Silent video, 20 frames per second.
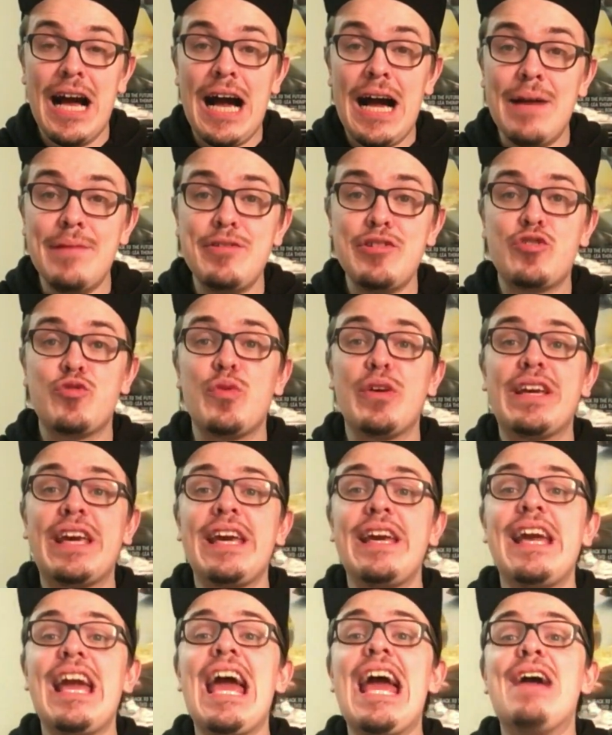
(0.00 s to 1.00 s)
I'm just
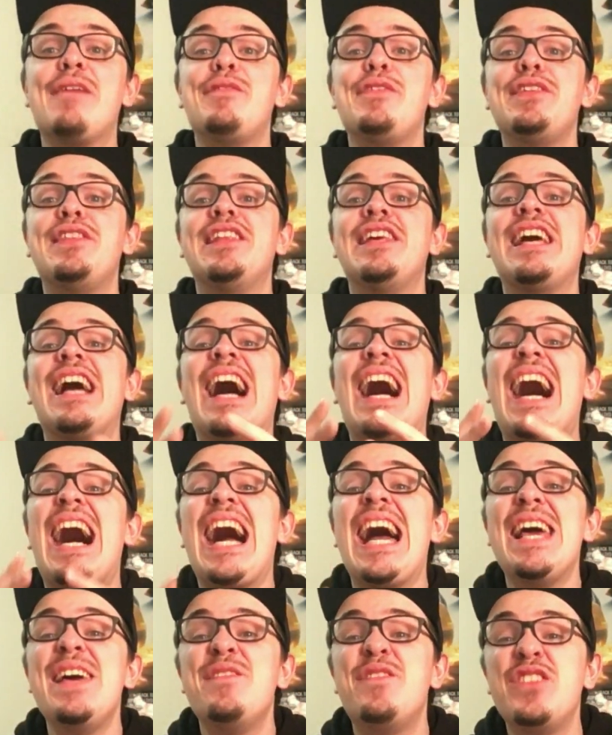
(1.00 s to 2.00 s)
ranking everything
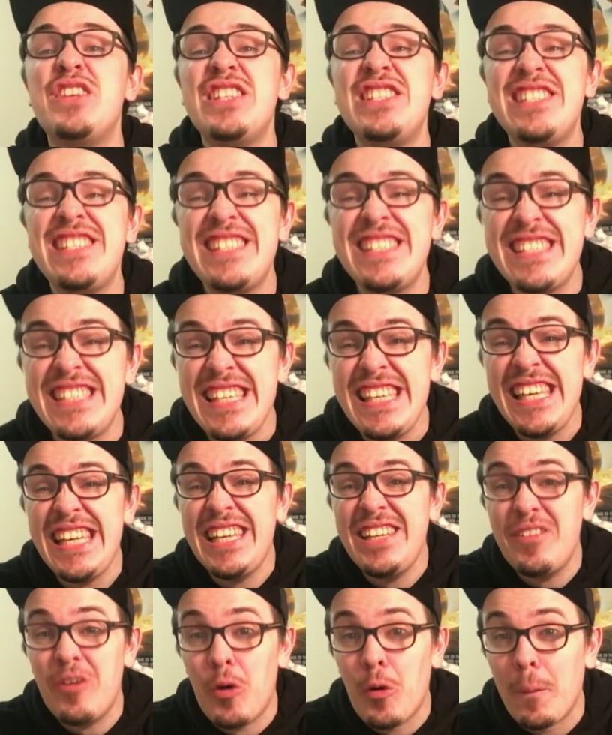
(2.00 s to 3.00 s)
I've
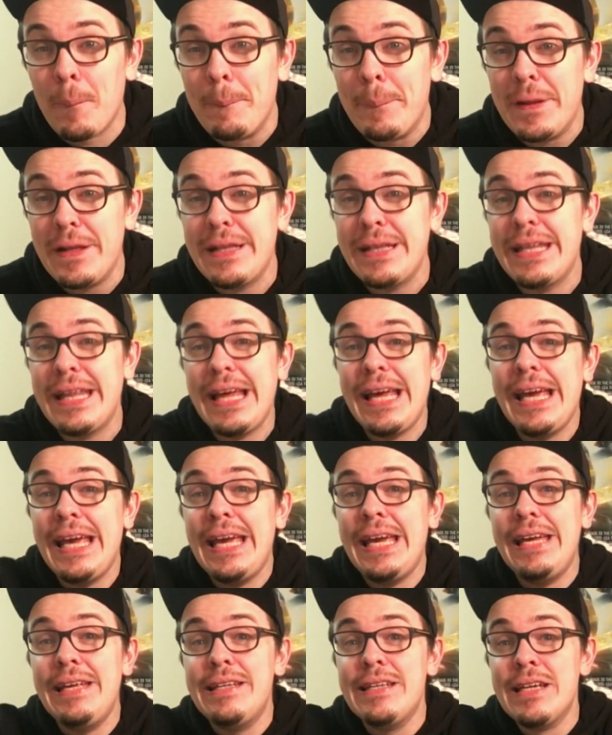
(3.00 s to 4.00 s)
seen or
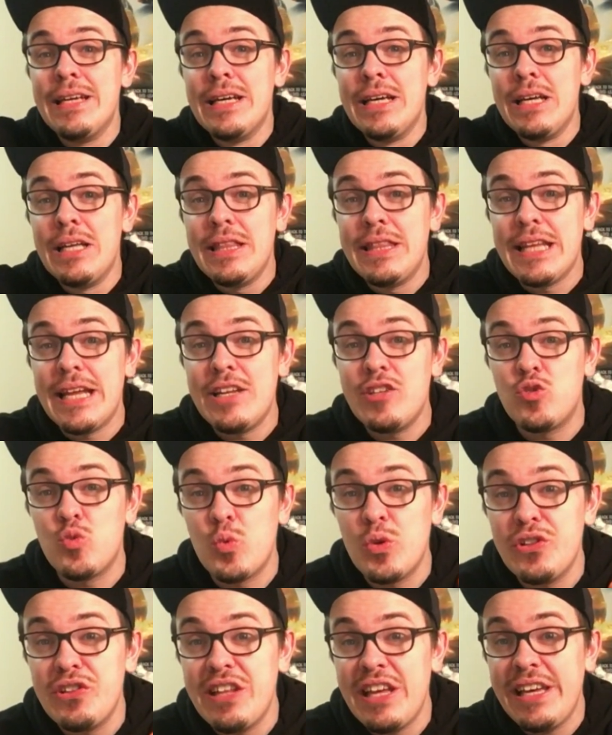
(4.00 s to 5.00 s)
played that is
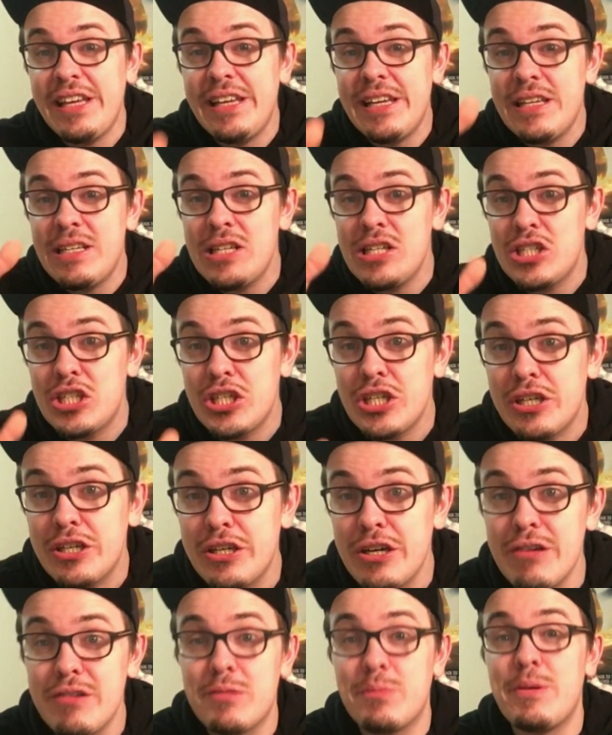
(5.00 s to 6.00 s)
related to
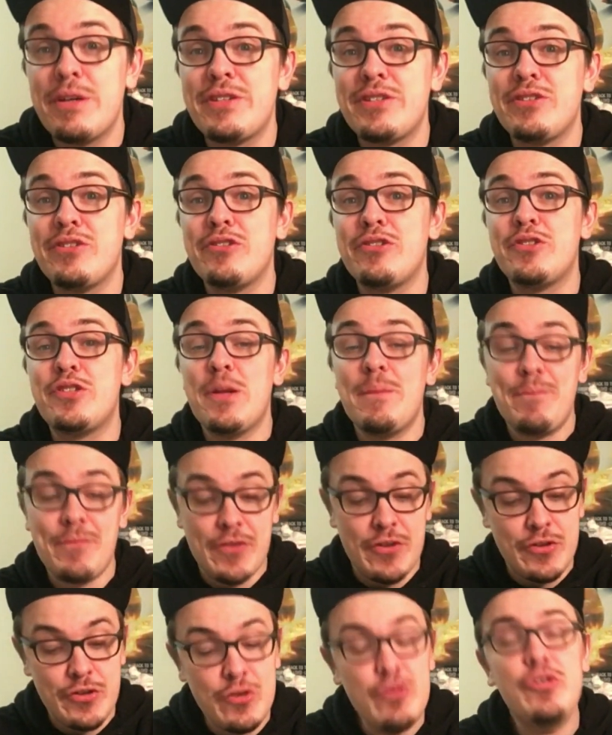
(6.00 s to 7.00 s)
Ghostbusters.
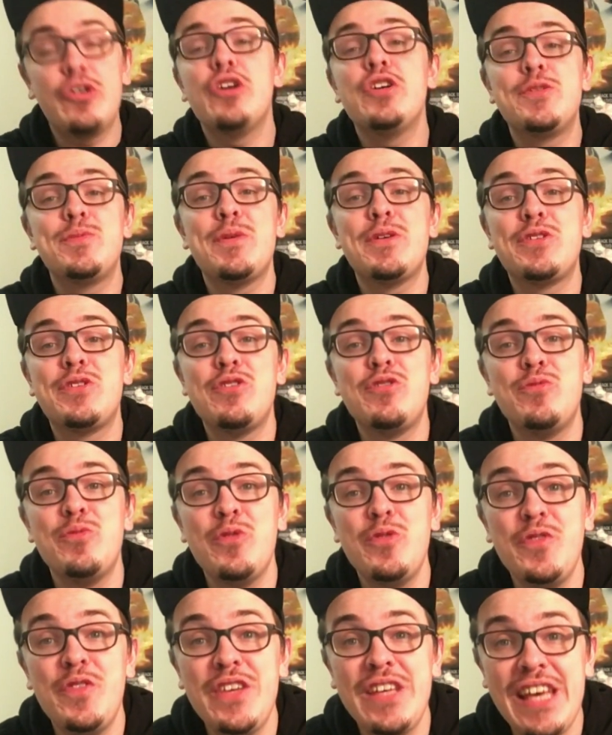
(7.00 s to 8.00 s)
The new Ghostbusters
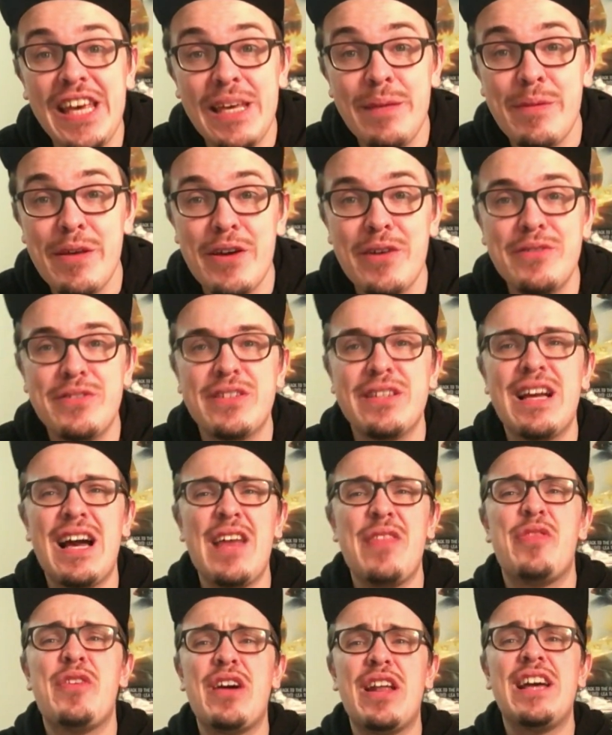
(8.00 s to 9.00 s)
movie came out, and
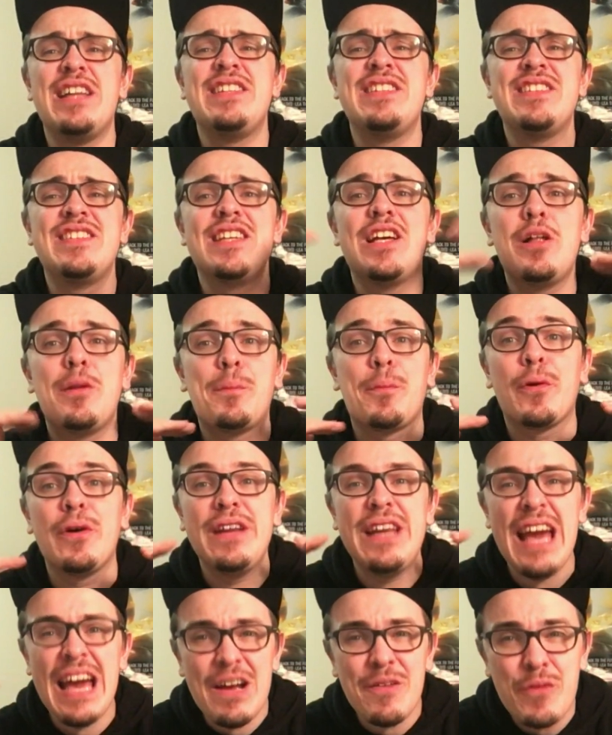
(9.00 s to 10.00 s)
I thought I'd
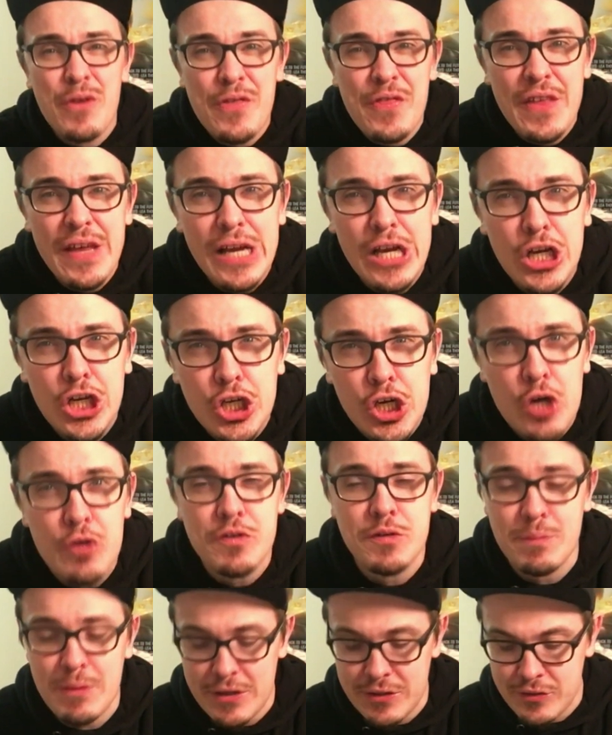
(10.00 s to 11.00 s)
celebrate everything
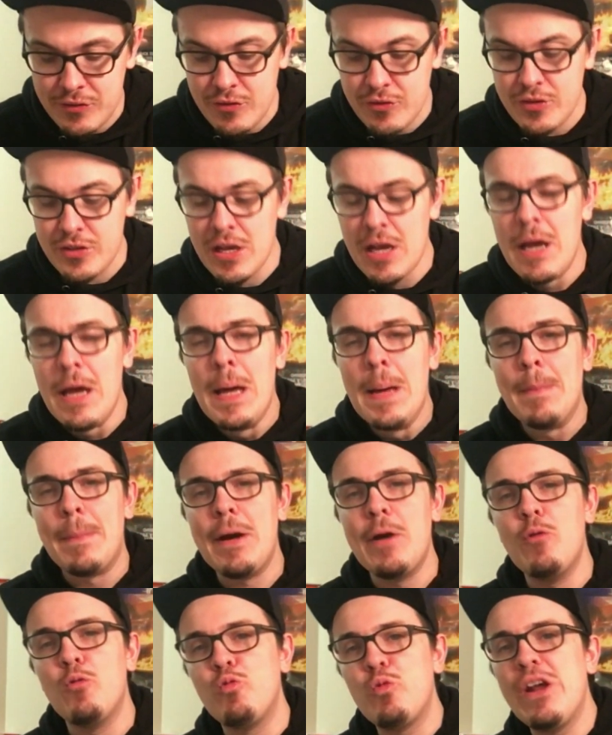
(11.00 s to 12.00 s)
Ghostbusters
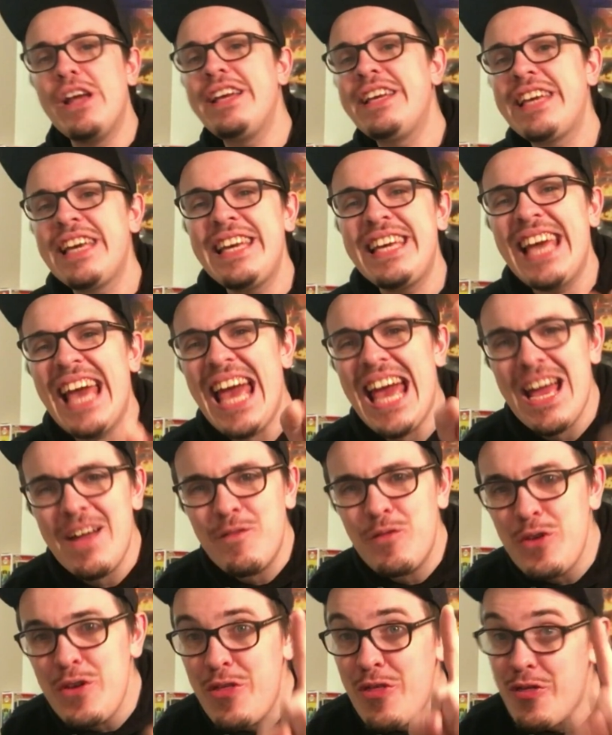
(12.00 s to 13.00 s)
by ranking
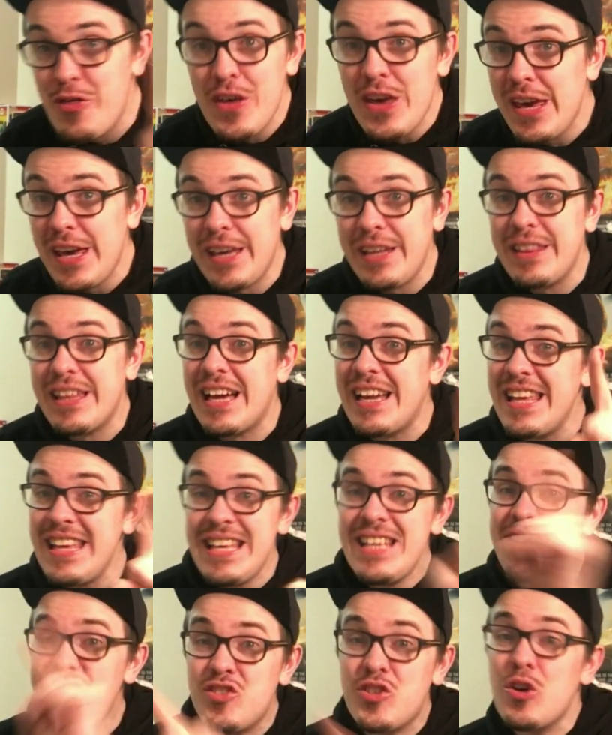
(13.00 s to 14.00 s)
everything that
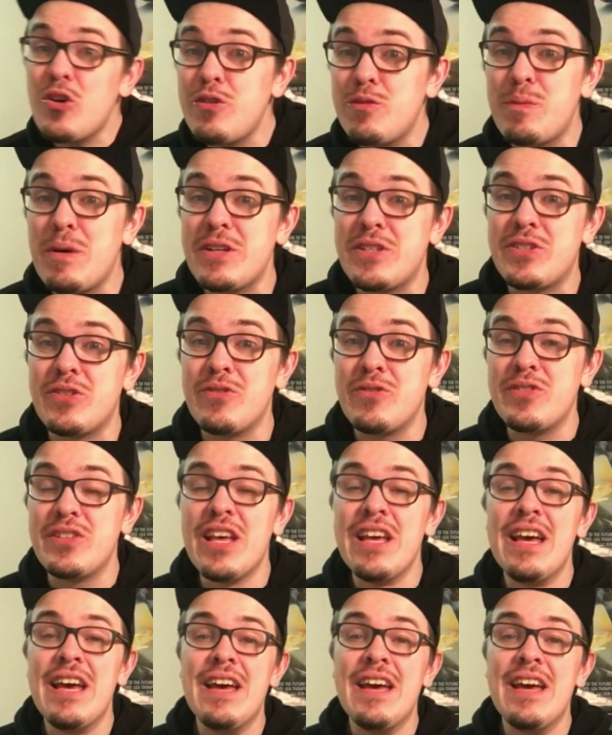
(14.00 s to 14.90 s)
is Ghostbusters